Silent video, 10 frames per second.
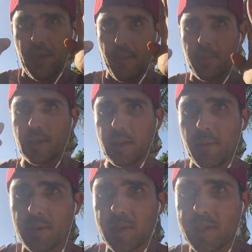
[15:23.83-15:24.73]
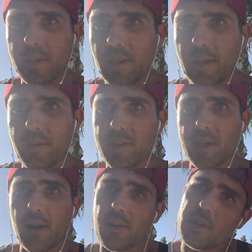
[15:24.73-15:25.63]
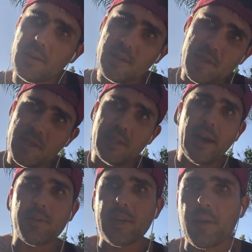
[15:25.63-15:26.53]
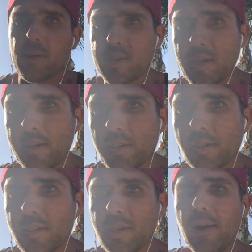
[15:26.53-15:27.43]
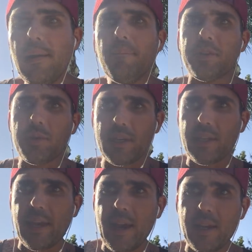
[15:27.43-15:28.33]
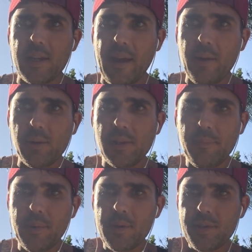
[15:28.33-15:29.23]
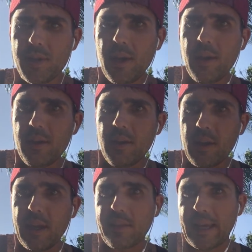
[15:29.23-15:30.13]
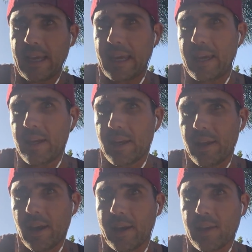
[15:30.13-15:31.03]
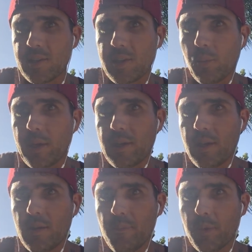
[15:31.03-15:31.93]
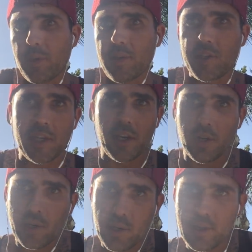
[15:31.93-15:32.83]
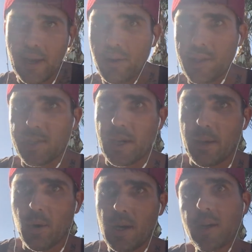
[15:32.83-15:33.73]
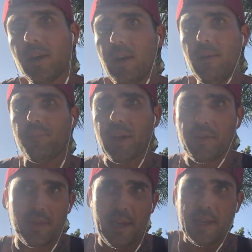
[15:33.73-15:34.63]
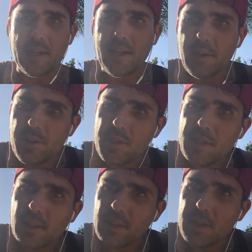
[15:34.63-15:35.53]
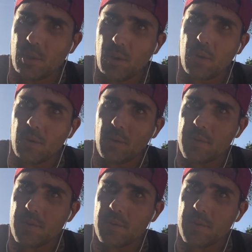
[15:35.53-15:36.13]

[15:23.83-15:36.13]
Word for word: that big at M D C L A in the cell, and you can see downtown Los Angeles. You can get nail clippers and like hit it against the window when you see a hooker down on the sidewalk, and they can hear just the little